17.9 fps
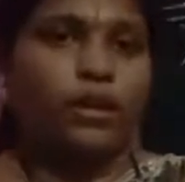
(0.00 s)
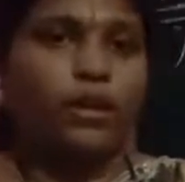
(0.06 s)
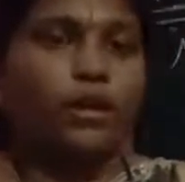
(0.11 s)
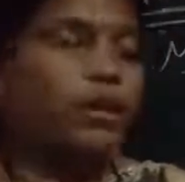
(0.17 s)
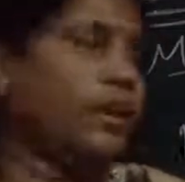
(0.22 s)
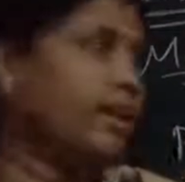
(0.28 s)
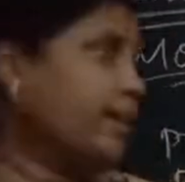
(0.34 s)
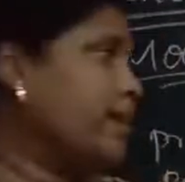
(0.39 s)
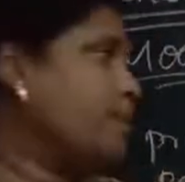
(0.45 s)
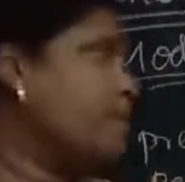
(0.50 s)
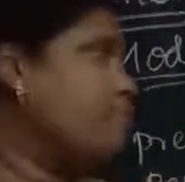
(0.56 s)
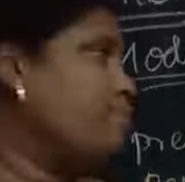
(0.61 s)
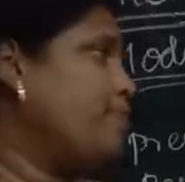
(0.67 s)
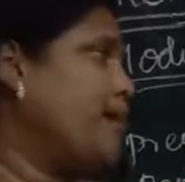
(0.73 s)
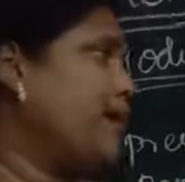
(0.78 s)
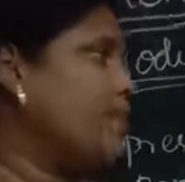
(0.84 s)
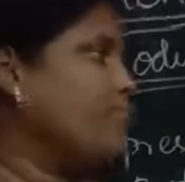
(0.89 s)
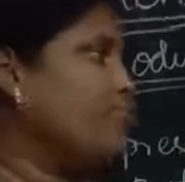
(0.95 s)
Yes,
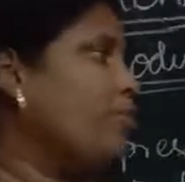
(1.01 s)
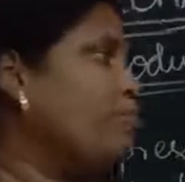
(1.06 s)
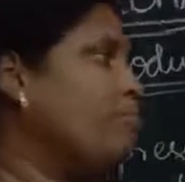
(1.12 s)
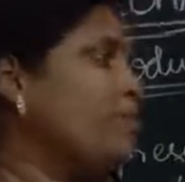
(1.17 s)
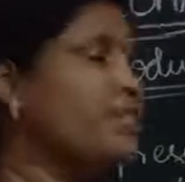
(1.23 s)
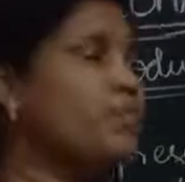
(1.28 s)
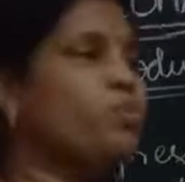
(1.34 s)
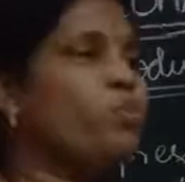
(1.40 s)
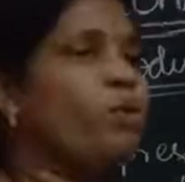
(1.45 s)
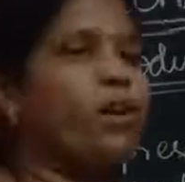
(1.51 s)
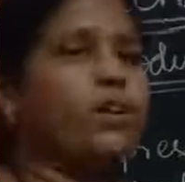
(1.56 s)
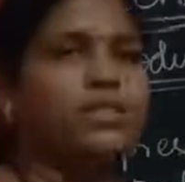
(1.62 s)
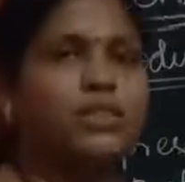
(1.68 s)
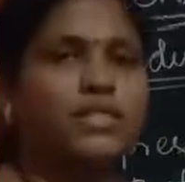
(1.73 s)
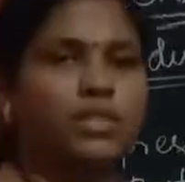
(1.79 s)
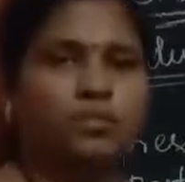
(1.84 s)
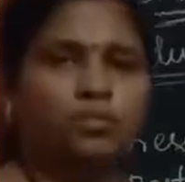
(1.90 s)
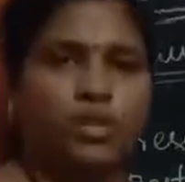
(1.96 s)
base verb means what the
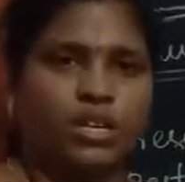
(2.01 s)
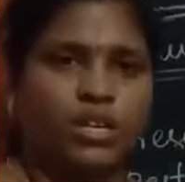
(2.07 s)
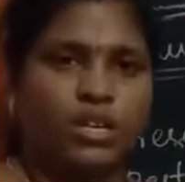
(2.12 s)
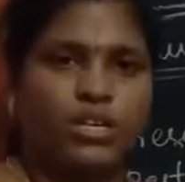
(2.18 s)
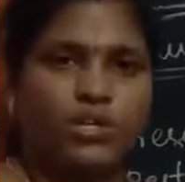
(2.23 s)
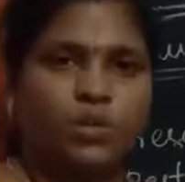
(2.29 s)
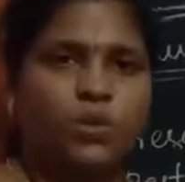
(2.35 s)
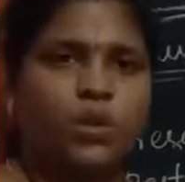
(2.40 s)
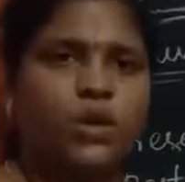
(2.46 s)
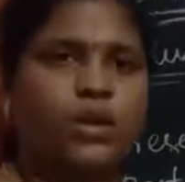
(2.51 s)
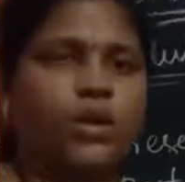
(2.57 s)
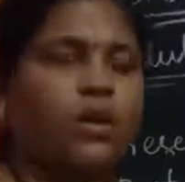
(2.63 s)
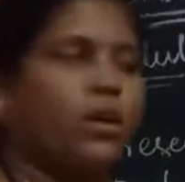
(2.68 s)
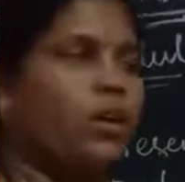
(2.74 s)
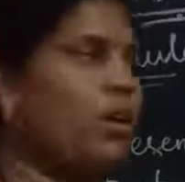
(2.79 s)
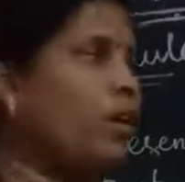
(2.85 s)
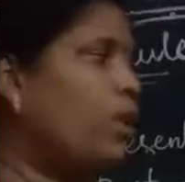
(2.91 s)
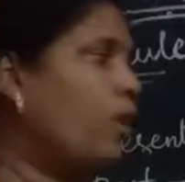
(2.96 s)
subject is doing.
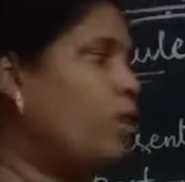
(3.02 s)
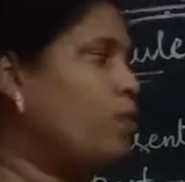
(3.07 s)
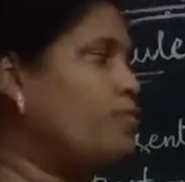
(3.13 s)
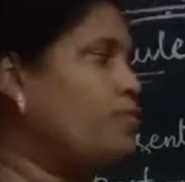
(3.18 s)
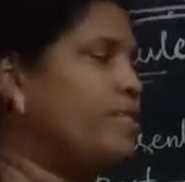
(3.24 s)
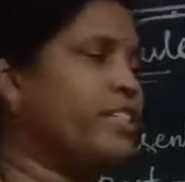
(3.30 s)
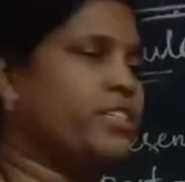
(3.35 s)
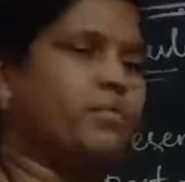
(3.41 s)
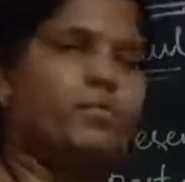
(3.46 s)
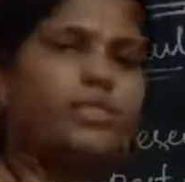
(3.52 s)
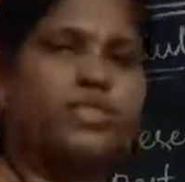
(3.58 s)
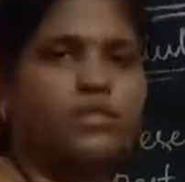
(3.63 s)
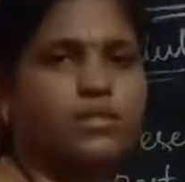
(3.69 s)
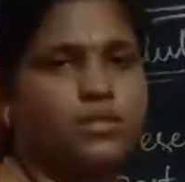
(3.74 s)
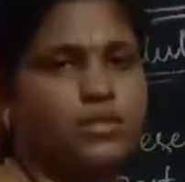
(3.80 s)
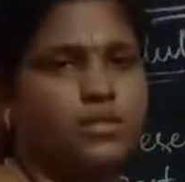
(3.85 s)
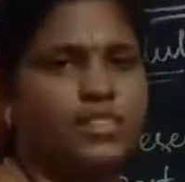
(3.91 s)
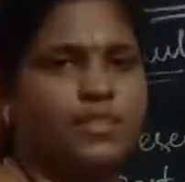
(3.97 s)
Object means
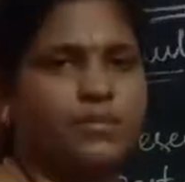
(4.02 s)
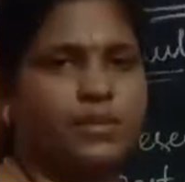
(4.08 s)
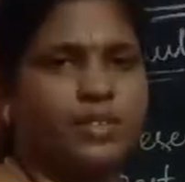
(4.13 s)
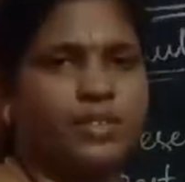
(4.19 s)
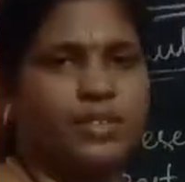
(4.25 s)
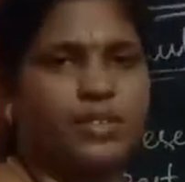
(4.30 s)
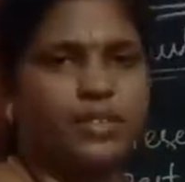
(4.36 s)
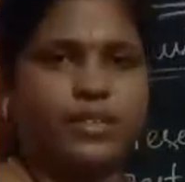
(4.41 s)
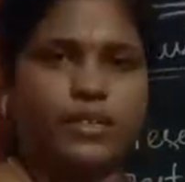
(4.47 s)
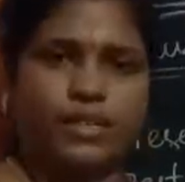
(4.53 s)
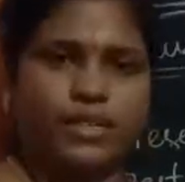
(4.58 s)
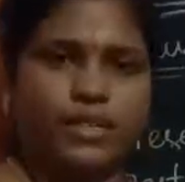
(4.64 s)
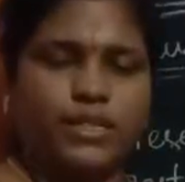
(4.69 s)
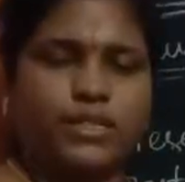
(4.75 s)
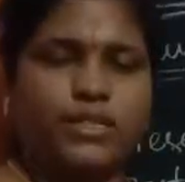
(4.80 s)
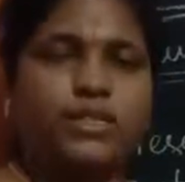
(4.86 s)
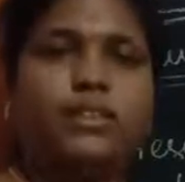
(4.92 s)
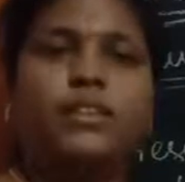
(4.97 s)
the remaining. Yes,
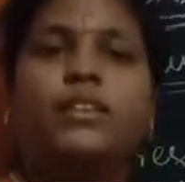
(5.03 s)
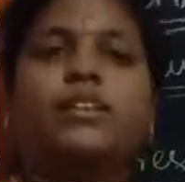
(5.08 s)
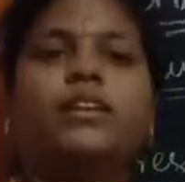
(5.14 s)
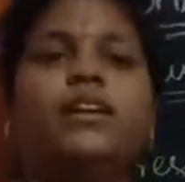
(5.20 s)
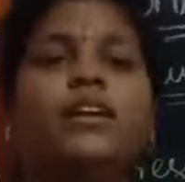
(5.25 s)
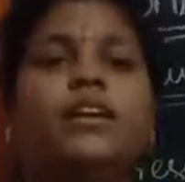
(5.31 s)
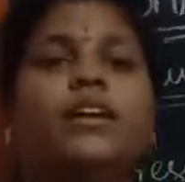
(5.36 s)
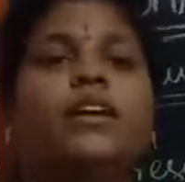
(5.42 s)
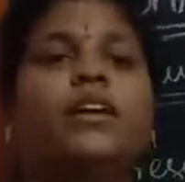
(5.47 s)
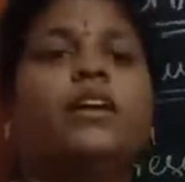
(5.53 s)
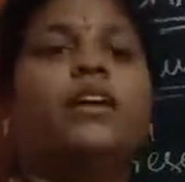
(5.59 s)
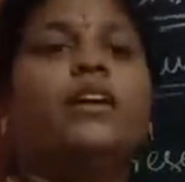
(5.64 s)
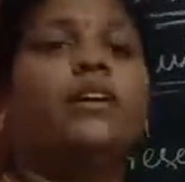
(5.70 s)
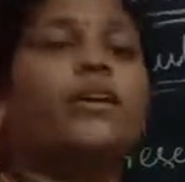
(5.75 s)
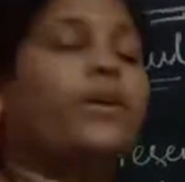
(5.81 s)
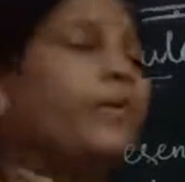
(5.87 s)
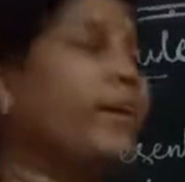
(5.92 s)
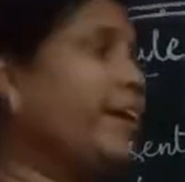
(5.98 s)
you
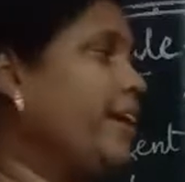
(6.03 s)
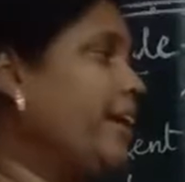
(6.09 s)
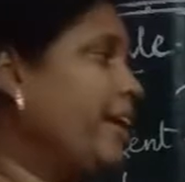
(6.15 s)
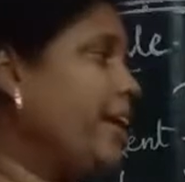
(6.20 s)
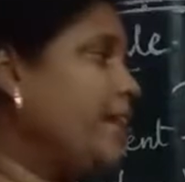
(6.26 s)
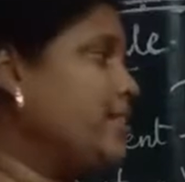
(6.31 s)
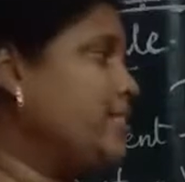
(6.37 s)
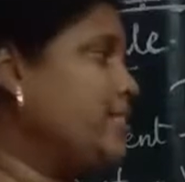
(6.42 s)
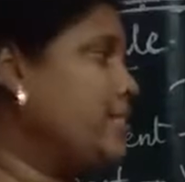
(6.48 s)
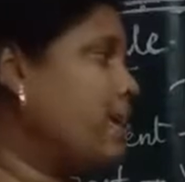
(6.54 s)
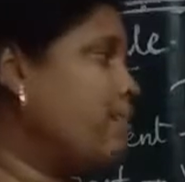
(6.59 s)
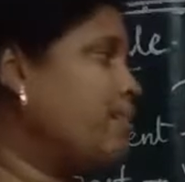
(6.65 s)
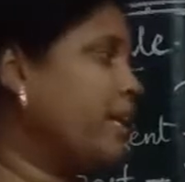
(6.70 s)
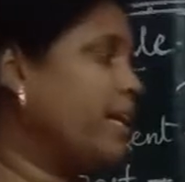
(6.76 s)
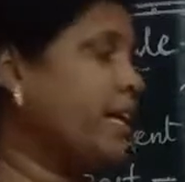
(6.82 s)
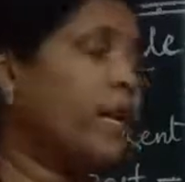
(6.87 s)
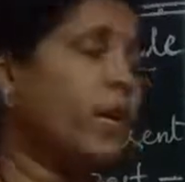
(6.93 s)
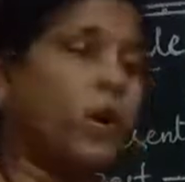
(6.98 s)
can tell as subject
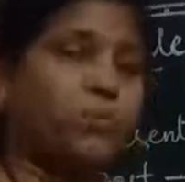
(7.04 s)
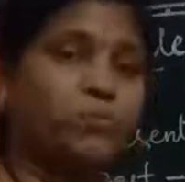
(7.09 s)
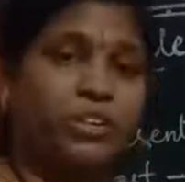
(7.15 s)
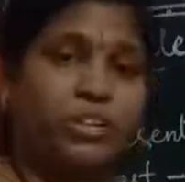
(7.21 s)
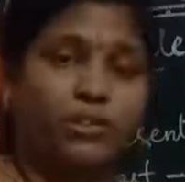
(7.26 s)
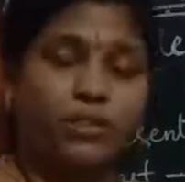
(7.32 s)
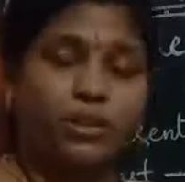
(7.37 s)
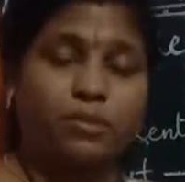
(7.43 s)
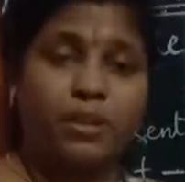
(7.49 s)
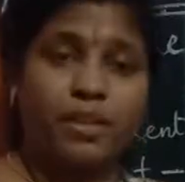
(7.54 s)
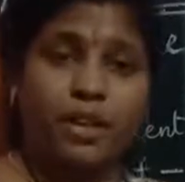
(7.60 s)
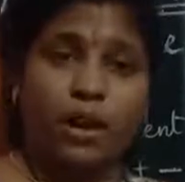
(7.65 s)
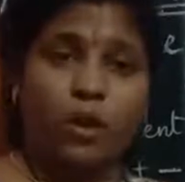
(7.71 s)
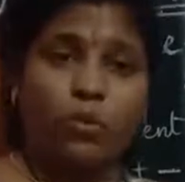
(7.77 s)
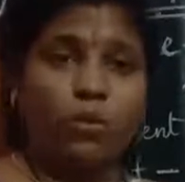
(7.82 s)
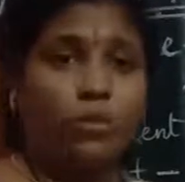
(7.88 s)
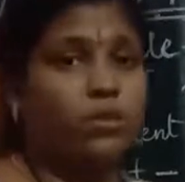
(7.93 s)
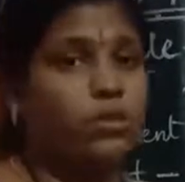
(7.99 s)
and object will be noun.